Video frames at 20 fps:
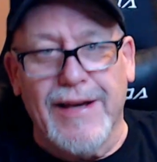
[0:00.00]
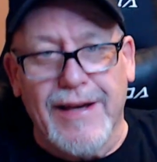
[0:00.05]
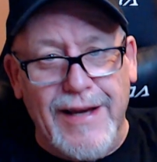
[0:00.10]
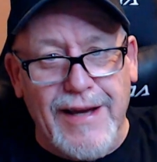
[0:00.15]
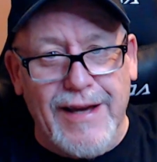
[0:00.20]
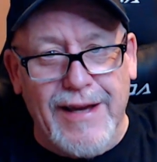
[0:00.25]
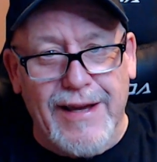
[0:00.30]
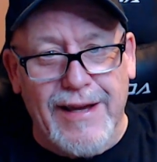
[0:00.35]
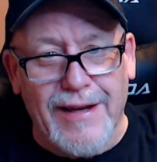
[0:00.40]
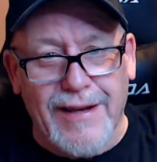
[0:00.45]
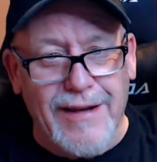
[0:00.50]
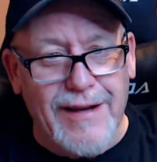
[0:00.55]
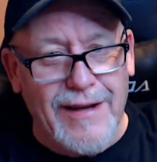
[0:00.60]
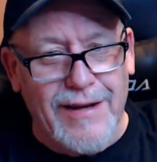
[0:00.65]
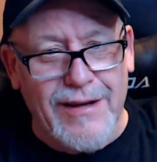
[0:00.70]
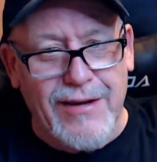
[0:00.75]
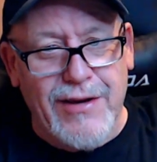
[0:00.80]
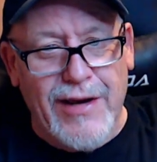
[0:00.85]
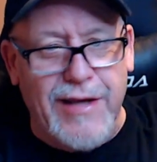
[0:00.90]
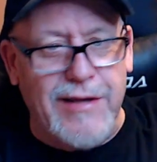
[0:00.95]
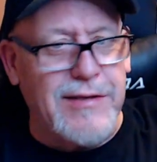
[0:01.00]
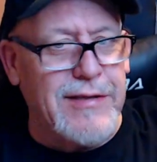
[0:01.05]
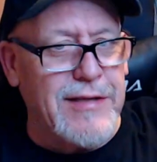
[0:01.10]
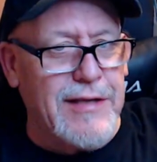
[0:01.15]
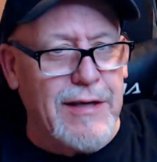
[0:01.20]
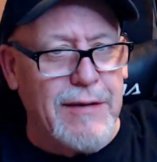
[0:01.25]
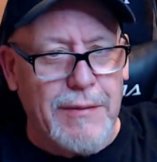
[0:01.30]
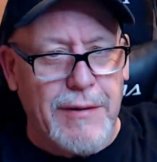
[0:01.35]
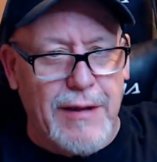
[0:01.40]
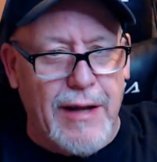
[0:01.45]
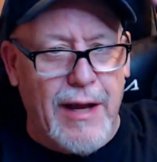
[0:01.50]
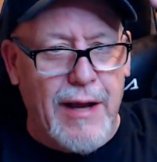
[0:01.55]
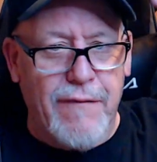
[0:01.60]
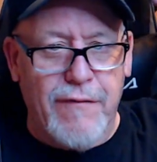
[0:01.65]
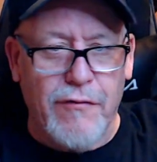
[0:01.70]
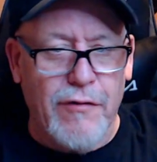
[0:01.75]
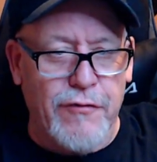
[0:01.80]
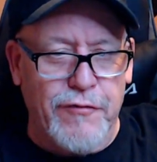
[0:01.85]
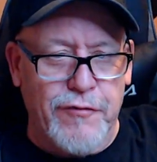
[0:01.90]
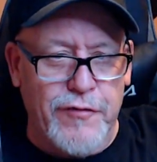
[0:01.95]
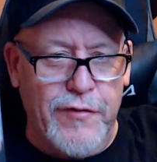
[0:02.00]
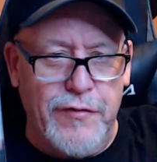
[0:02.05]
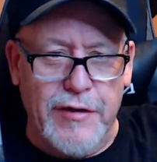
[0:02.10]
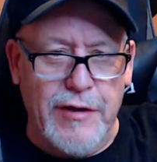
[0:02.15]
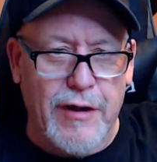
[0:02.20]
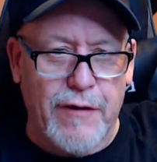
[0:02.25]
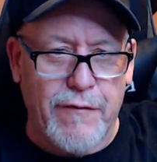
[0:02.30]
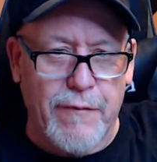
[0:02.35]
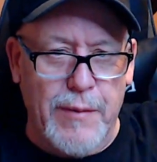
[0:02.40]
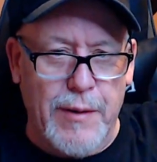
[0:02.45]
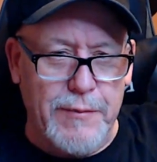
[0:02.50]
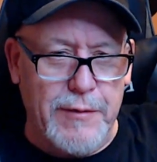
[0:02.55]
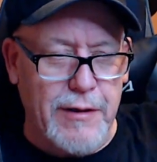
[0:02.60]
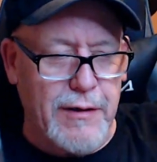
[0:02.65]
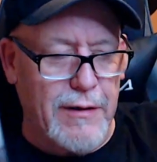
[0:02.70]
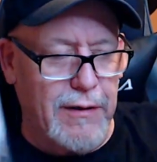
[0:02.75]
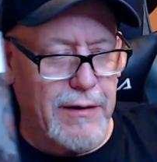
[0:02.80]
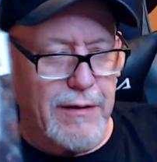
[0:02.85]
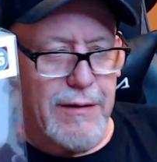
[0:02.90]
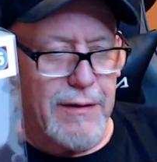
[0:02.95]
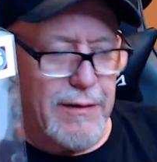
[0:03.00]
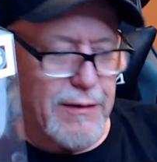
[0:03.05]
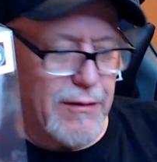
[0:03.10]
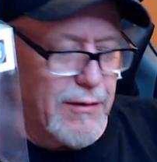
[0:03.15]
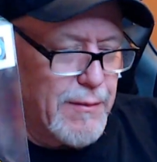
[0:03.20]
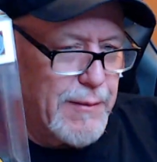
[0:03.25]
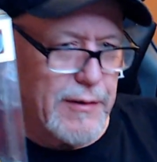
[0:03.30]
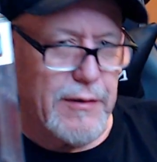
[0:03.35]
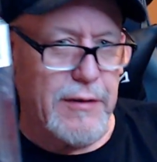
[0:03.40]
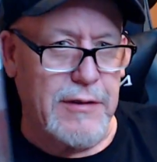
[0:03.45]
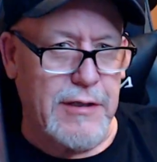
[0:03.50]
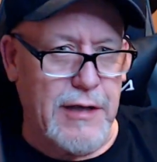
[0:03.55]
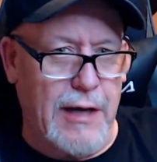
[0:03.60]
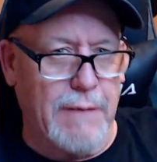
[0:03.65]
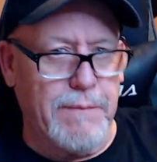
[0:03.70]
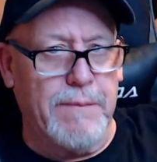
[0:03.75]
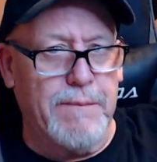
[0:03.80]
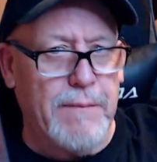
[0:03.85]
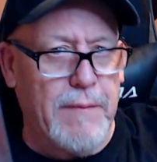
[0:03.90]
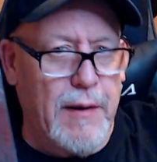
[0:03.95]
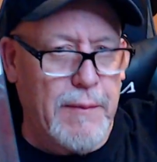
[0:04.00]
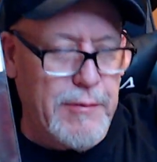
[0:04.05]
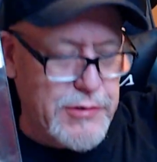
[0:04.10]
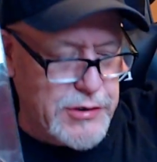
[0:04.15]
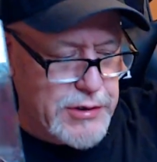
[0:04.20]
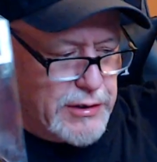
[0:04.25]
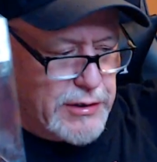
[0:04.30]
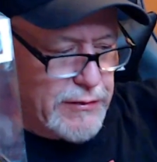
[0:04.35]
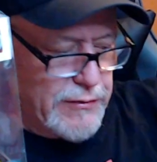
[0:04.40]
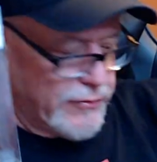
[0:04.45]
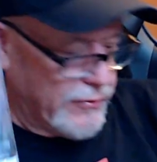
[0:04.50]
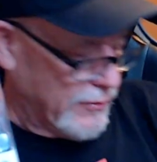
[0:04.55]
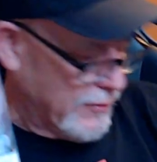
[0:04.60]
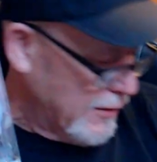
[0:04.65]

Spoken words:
And you can't see him, but I have over 50 of them up there, and they're up on the top upper shelves.